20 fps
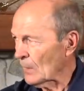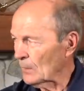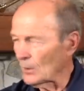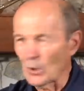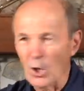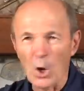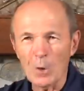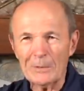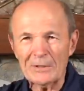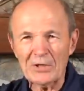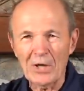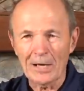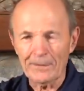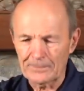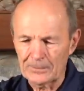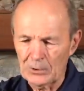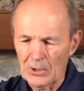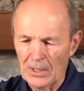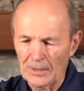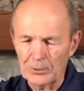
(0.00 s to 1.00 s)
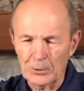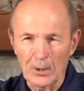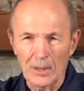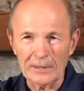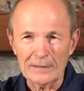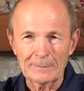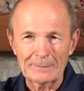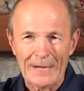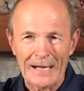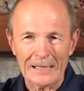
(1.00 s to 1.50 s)
The NAWI Doff and Don, you're
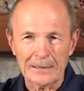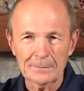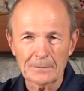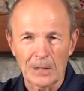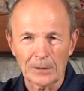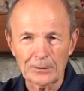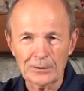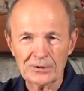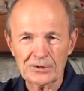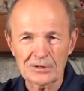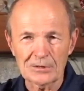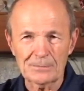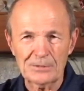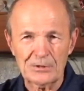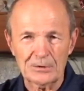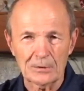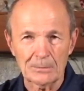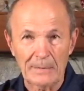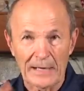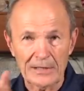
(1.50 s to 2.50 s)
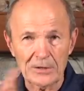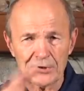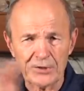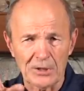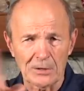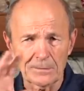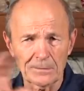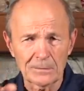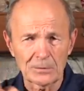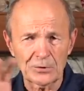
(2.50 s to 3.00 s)
on the bottom on your scuba unit by
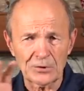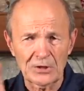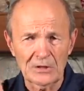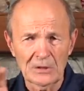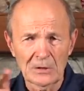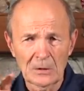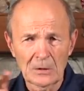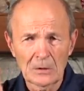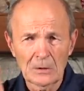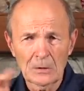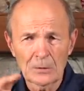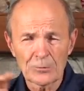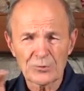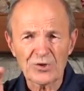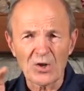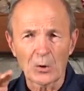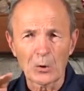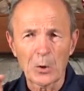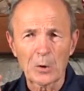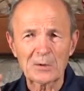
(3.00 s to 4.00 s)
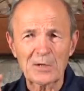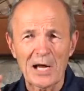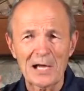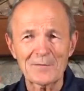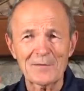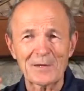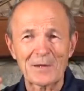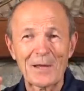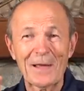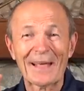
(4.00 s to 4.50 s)
yourself, you see. solo
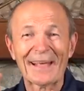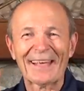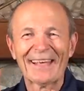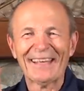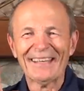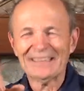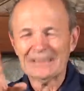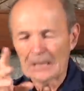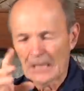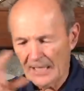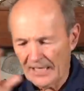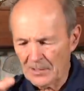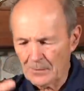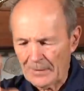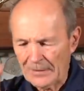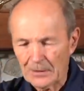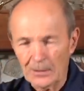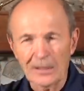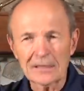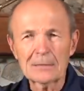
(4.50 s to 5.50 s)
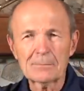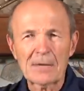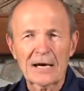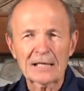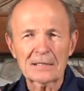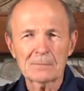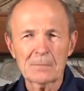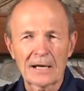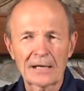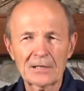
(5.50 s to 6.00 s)
diving. Anyway, you're on the
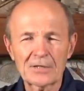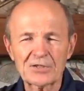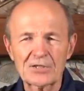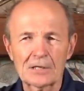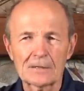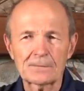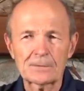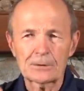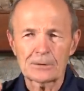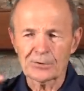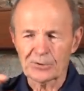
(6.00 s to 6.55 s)
bottom by yourself with